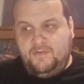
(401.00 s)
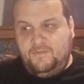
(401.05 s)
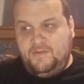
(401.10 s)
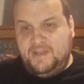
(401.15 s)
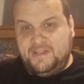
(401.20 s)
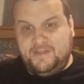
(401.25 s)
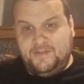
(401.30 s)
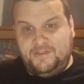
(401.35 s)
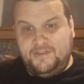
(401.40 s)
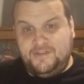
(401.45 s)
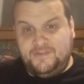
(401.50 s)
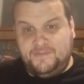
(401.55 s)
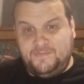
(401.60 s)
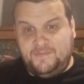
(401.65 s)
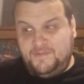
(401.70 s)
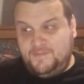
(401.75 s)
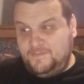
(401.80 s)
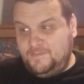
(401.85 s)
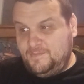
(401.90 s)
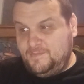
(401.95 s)
We have to use
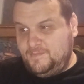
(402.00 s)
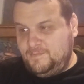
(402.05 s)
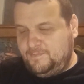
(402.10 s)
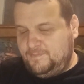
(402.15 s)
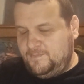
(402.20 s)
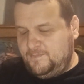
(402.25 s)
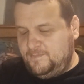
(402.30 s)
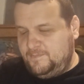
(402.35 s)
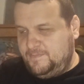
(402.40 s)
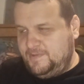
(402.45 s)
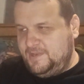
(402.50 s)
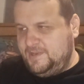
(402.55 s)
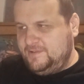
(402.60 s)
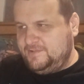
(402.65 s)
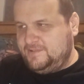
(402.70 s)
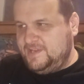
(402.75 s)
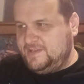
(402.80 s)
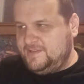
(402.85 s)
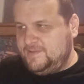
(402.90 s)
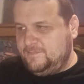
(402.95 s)

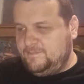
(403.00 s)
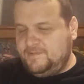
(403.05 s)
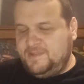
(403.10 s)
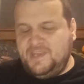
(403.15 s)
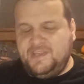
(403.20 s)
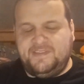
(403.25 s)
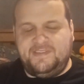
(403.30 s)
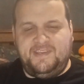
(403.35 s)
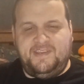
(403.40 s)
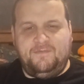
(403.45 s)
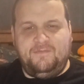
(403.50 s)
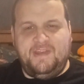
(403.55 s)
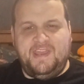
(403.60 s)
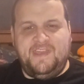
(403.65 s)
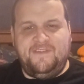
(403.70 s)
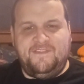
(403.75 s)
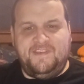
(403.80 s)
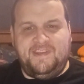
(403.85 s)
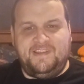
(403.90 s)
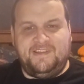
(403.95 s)
videotape of Kissy
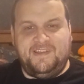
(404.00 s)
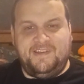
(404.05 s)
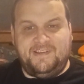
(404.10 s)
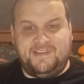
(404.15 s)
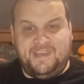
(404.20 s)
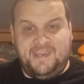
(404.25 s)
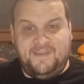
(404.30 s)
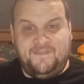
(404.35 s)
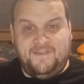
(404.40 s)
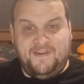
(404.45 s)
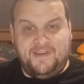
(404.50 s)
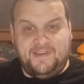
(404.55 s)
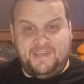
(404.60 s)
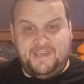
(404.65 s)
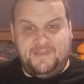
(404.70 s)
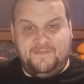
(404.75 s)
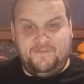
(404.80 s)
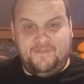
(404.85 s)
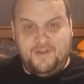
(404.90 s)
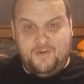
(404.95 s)
waving to keep
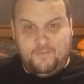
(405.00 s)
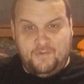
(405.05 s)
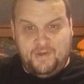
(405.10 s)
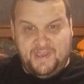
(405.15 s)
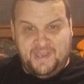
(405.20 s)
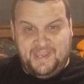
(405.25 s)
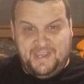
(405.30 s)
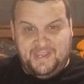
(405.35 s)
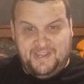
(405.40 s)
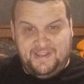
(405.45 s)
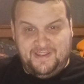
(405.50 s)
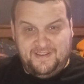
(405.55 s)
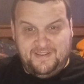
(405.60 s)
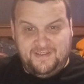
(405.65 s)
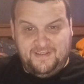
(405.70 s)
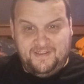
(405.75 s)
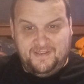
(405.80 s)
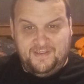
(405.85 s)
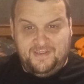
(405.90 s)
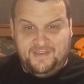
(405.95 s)
Huggy away.
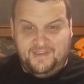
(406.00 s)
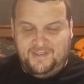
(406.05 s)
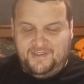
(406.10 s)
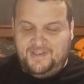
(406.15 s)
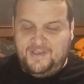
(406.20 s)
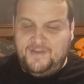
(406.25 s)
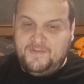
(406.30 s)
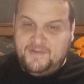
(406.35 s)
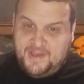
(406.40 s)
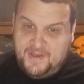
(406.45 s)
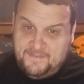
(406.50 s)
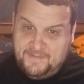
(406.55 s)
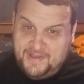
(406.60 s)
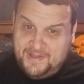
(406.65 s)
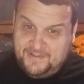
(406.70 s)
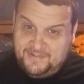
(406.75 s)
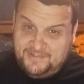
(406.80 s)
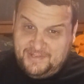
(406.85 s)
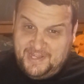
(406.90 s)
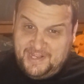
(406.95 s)
It will come
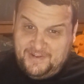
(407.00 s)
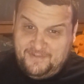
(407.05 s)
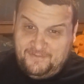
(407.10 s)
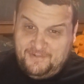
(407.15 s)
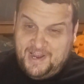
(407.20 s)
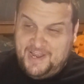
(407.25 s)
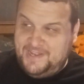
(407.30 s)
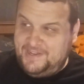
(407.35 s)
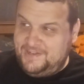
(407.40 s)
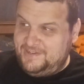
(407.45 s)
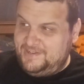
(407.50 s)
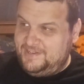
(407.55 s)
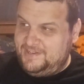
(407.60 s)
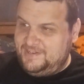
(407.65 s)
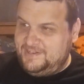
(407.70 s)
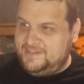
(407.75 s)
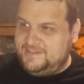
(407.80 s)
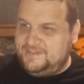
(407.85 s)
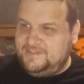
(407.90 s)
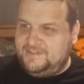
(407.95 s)
out later why he
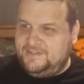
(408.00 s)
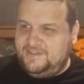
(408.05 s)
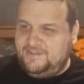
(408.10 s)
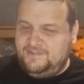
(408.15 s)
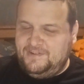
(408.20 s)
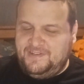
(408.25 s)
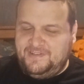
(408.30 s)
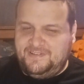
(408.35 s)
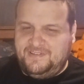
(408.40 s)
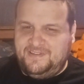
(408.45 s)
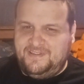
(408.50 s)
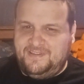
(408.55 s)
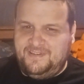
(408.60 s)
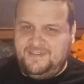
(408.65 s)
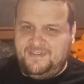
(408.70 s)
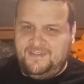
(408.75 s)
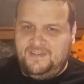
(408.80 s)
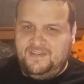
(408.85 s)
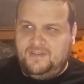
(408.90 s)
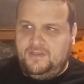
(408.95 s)
doesn't do it.
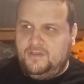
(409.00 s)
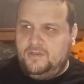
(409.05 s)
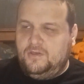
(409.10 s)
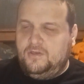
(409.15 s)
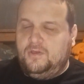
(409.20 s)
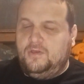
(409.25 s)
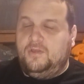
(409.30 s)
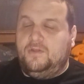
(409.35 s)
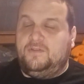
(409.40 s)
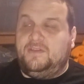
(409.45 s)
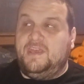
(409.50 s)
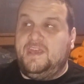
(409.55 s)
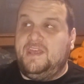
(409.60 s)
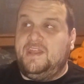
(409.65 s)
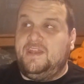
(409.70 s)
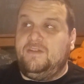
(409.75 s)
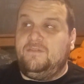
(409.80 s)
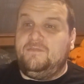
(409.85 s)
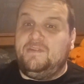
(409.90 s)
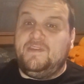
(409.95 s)

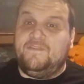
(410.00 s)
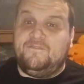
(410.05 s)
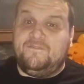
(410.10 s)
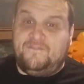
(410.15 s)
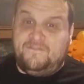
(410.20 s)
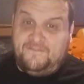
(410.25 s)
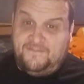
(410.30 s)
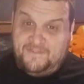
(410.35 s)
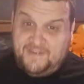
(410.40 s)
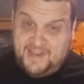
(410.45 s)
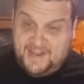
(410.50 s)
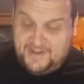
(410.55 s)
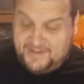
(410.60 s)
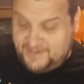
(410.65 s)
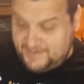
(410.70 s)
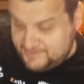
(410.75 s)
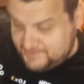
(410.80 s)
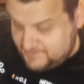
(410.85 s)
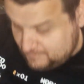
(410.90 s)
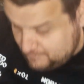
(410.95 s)
Then we
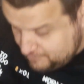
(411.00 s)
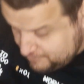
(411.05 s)
found out some